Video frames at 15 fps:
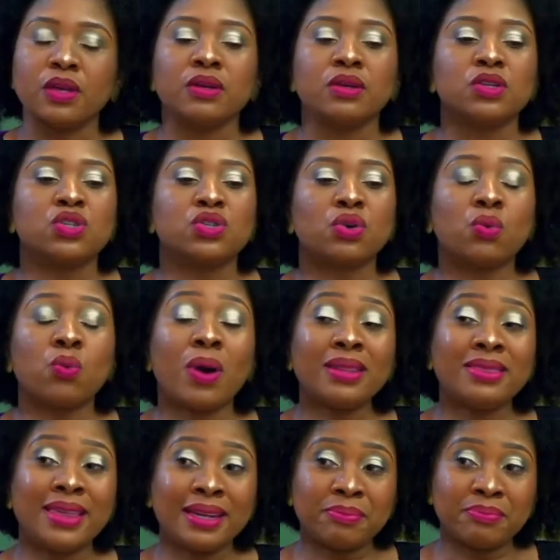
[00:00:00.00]
So
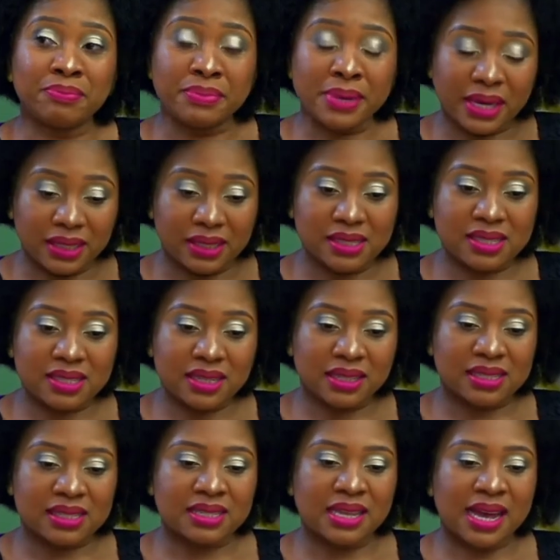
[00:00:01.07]
what that means
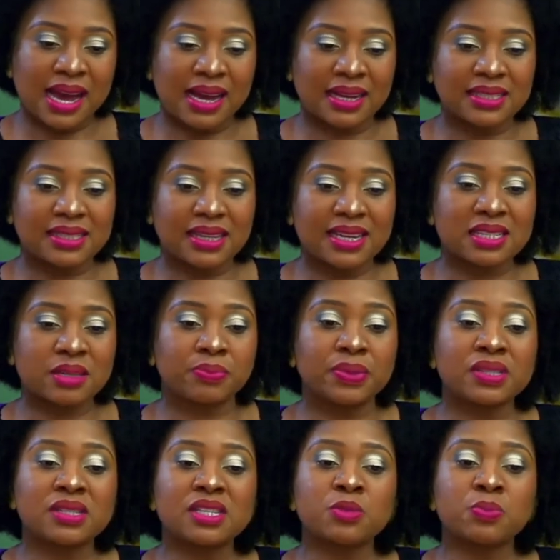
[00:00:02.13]
is that as a
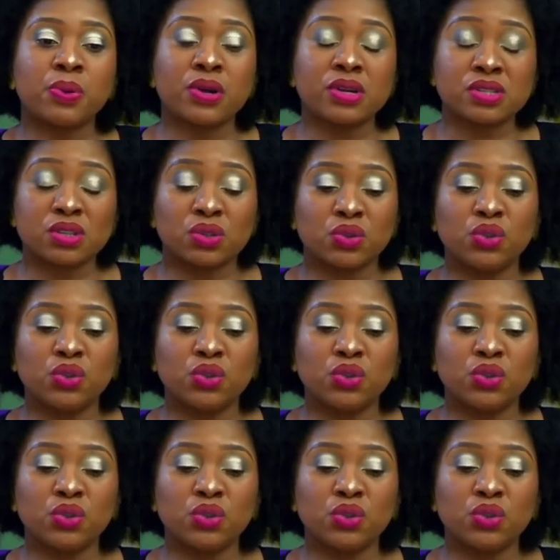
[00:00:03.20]
business person,